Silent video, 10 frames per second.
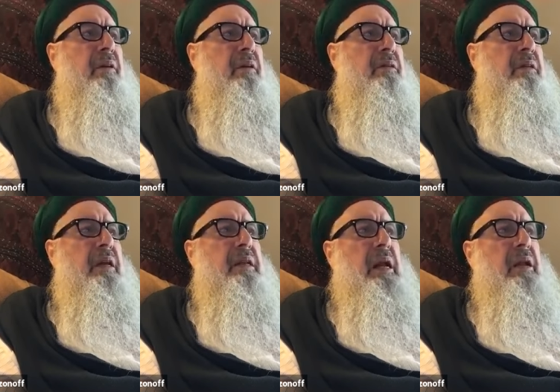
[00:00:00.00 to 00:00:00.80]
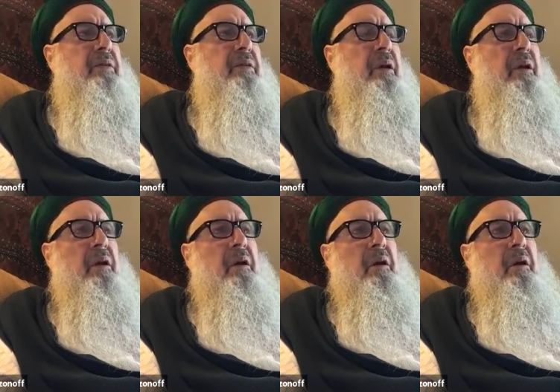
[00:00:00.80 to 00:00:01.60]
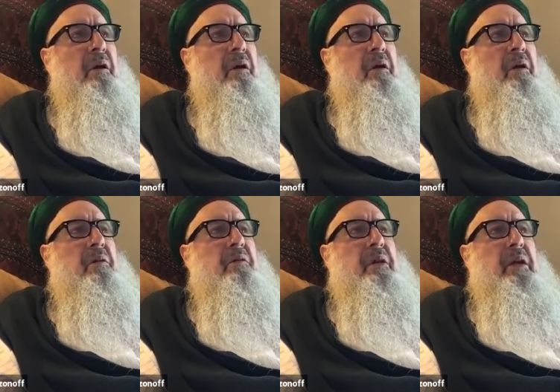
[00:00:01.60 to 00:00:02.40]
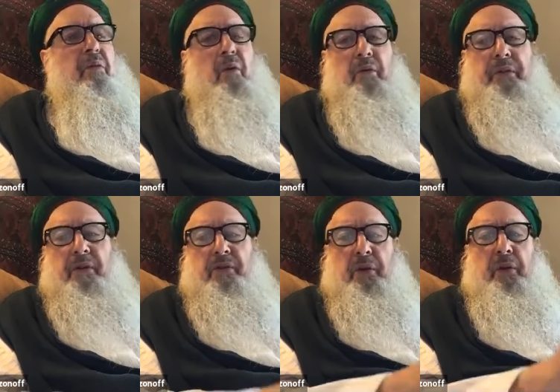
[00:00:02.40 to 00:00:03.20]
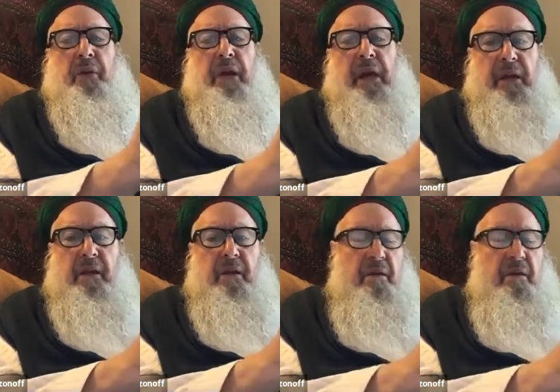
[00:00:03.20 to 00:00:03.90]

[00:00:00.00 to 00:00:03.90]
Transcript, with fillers: uh, technology, they grow the sugar cane